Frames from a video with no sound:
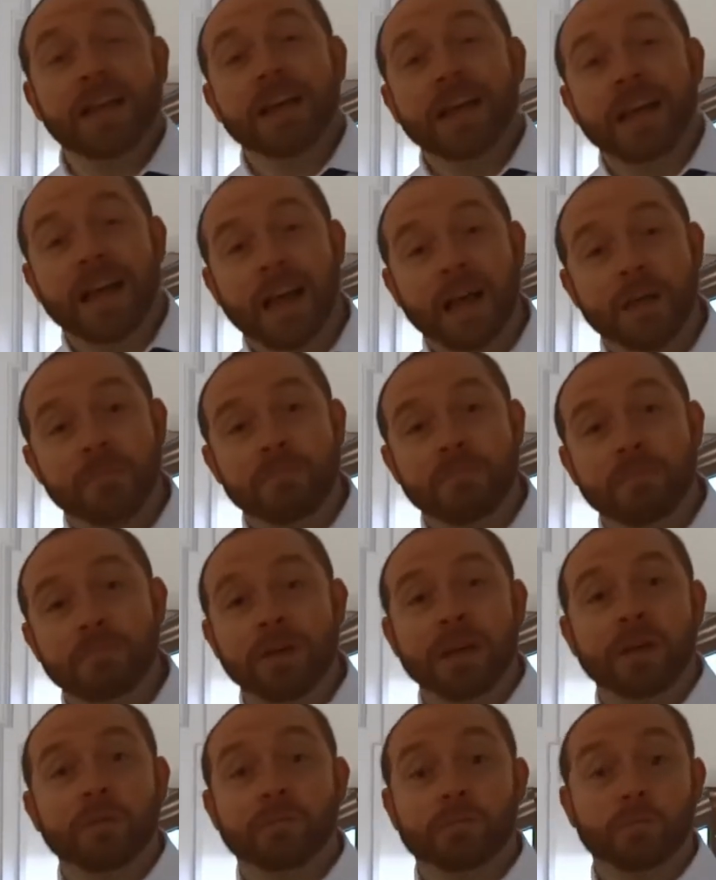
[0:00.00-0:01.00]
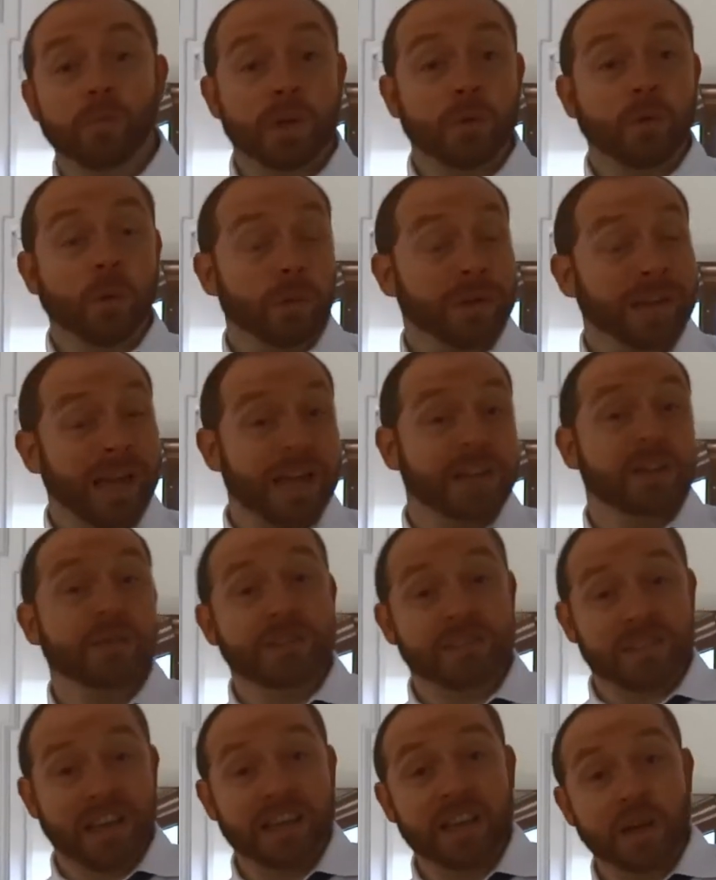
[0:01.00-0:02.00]
Um, but we, what we can do is
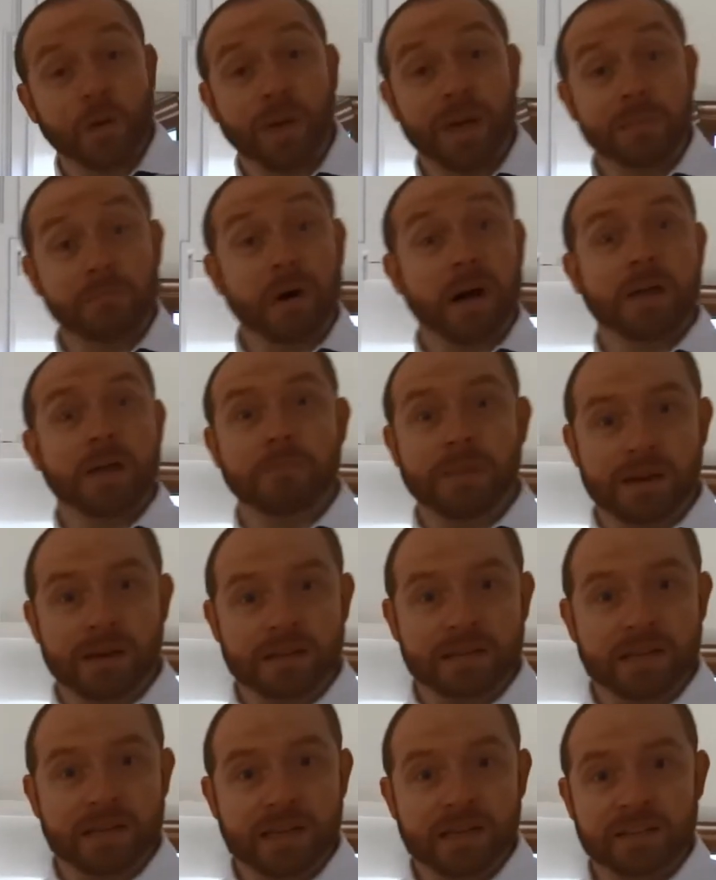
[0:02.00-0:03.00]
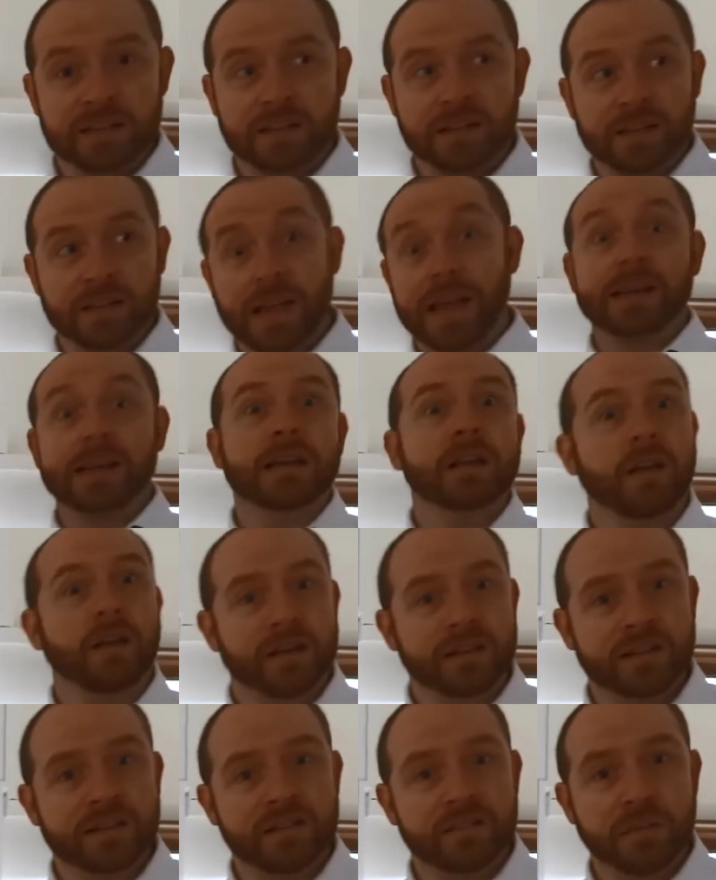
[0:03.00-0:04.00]
take away my ability to get any
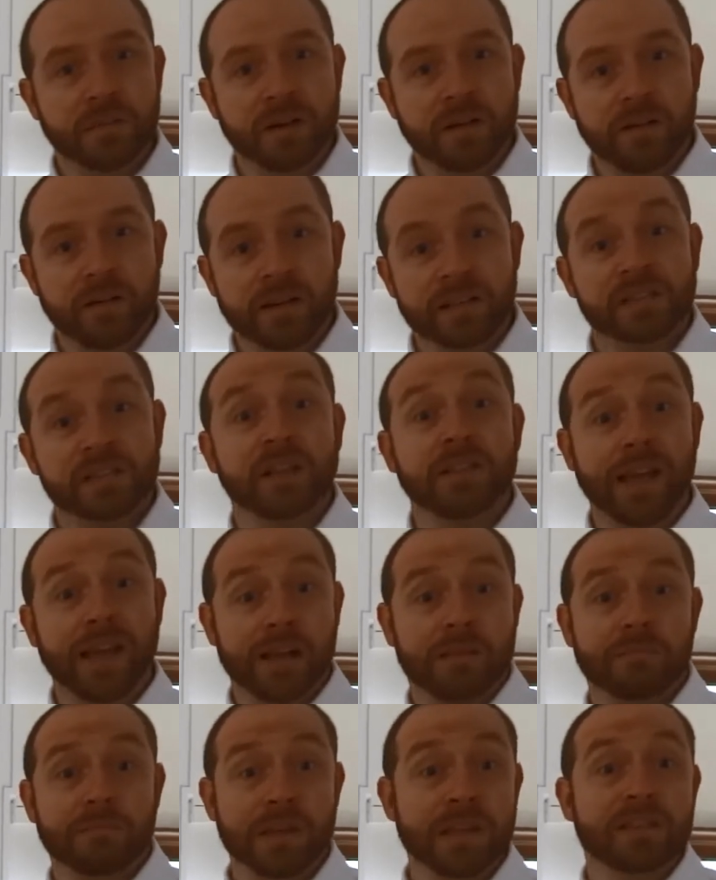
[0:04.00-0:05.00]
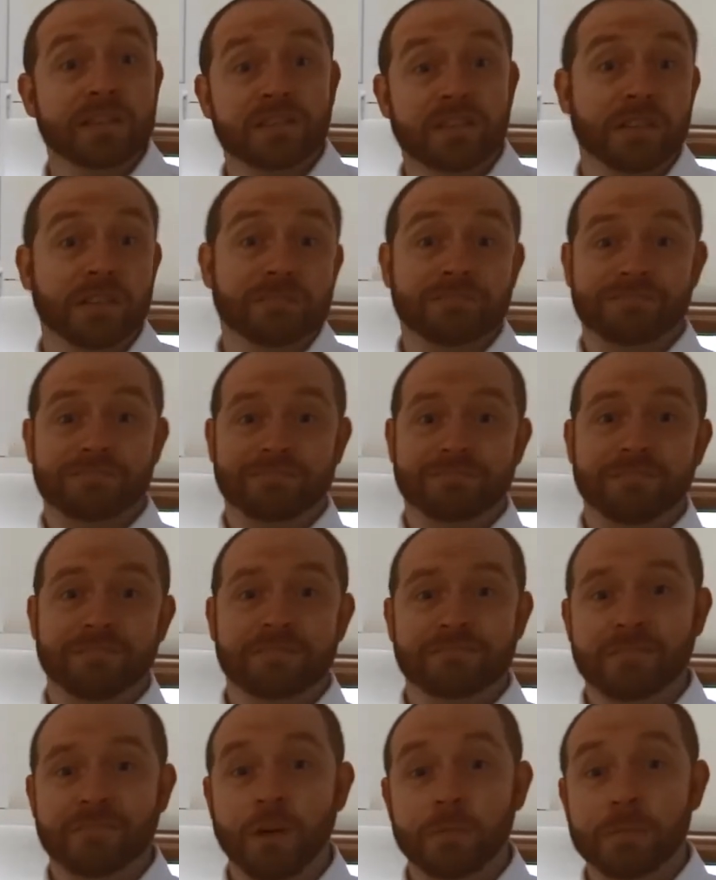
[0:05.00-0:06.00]
light into my eyes, and that means that
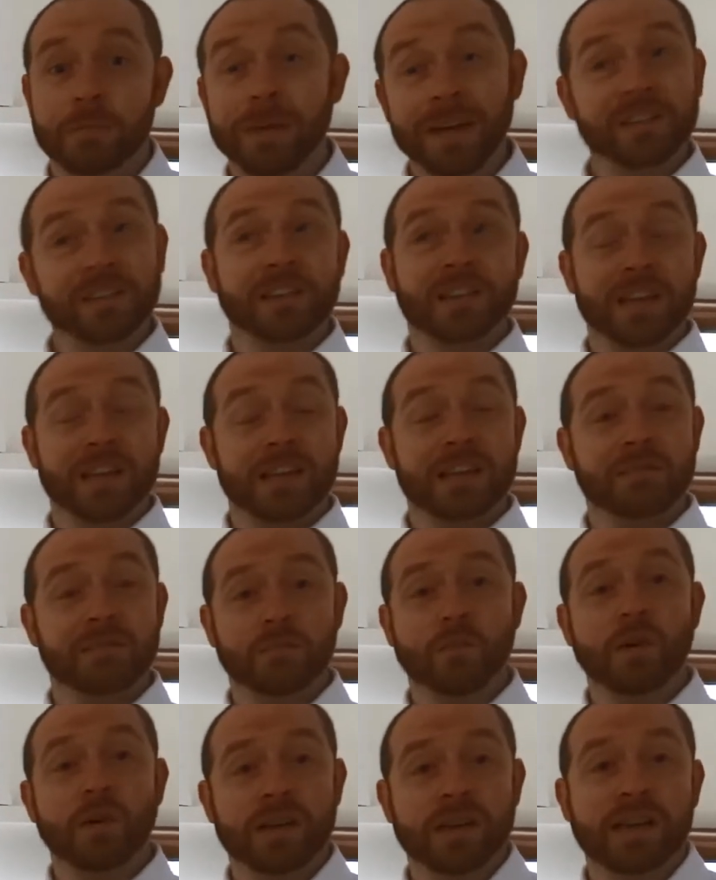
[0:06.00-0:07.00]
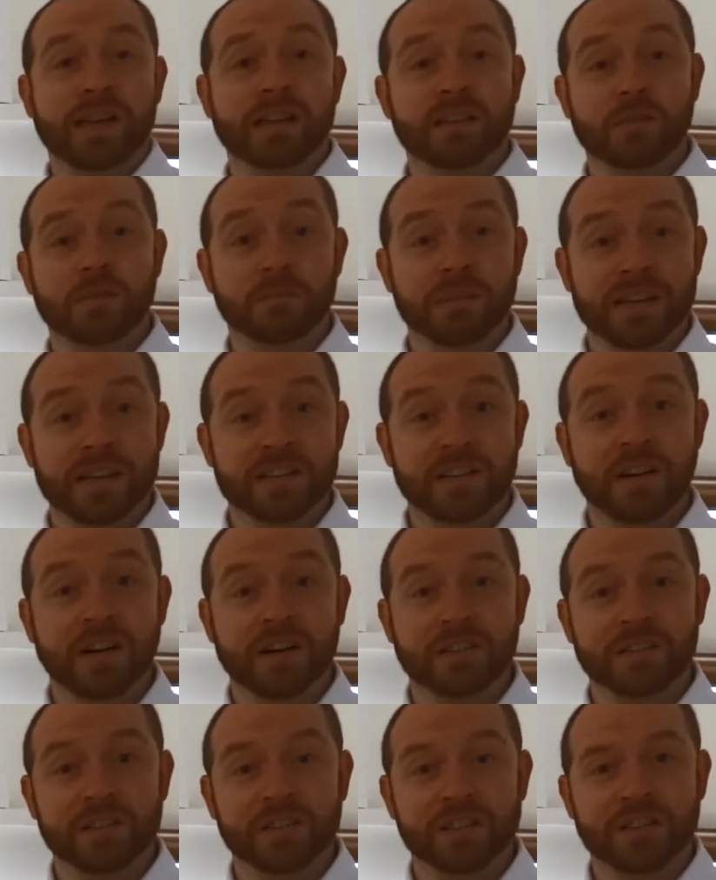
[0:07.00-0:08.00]
I'll be basically working in complete
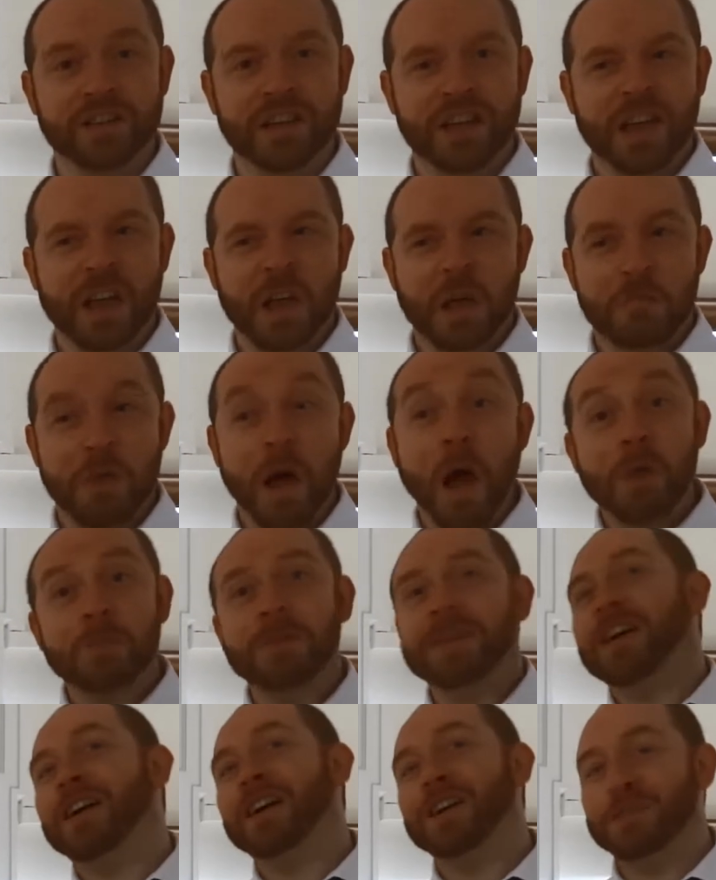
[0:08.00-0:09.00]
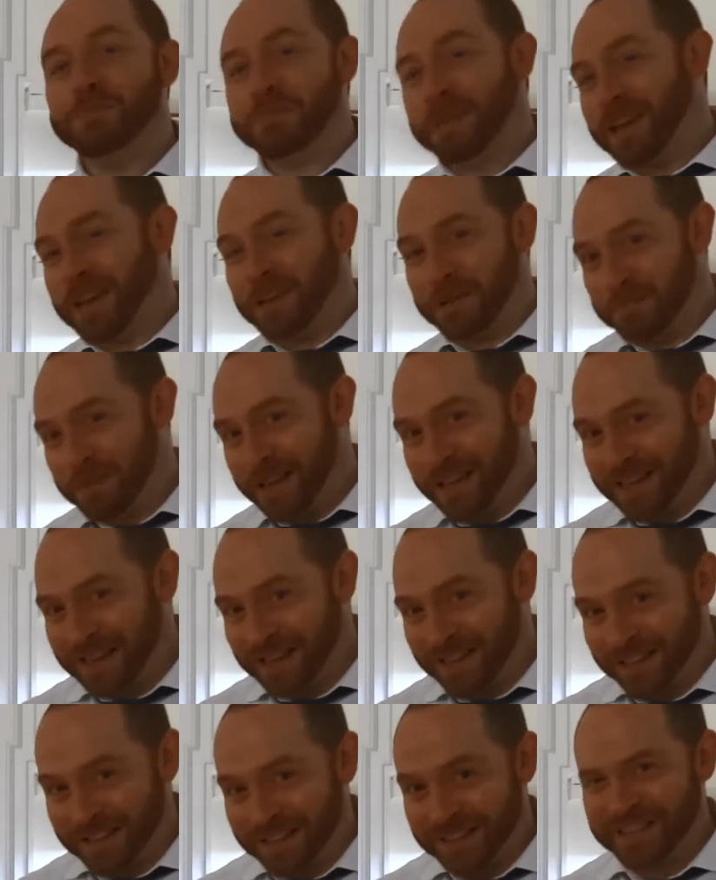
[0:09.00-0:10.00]
darkness, but only I'll be in complete
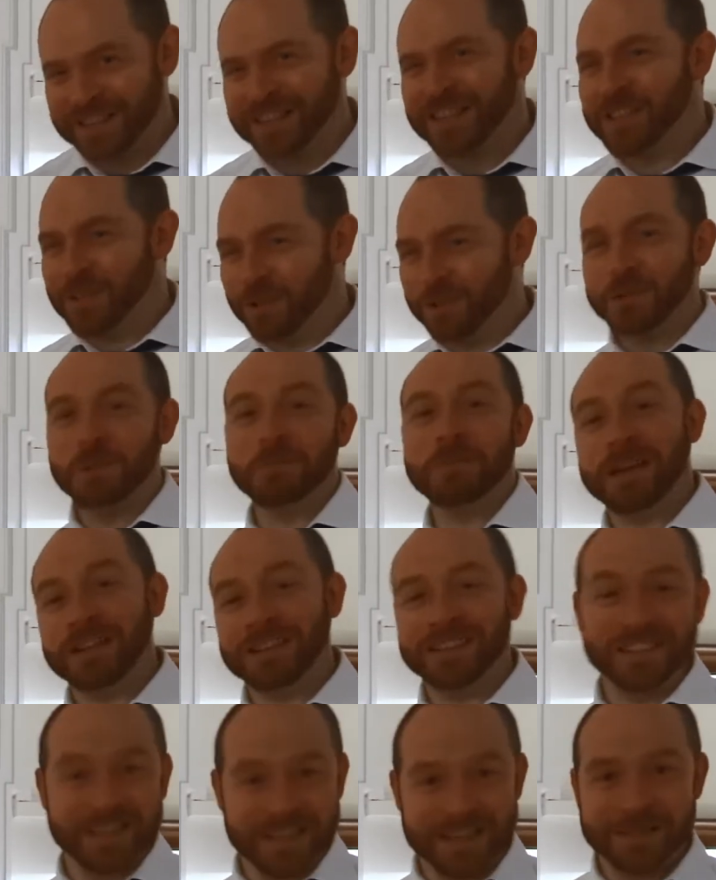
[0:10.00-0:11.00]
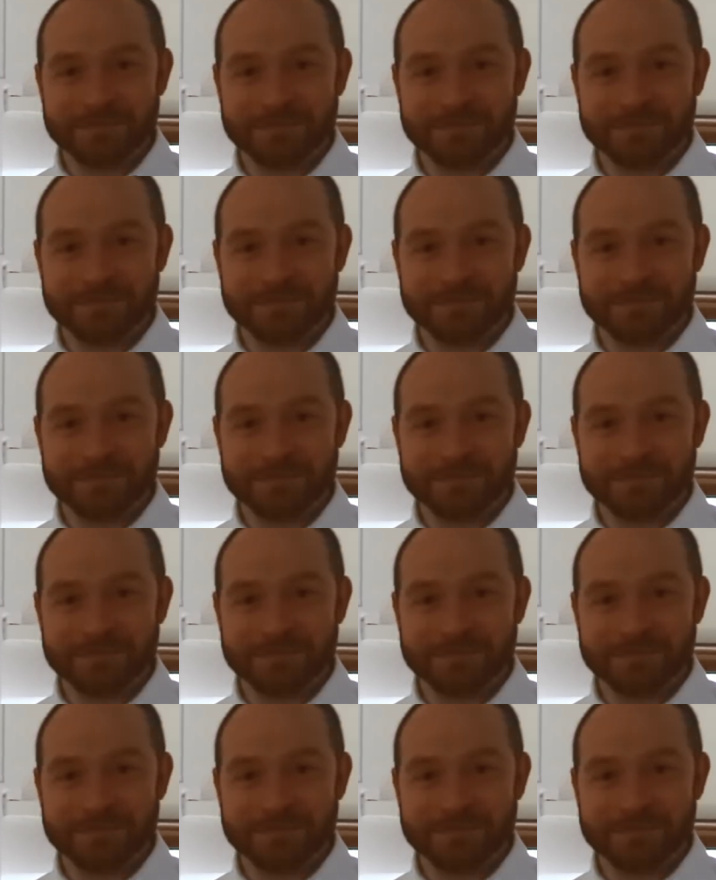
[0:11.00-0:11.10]
darkness. You'll still be able to see.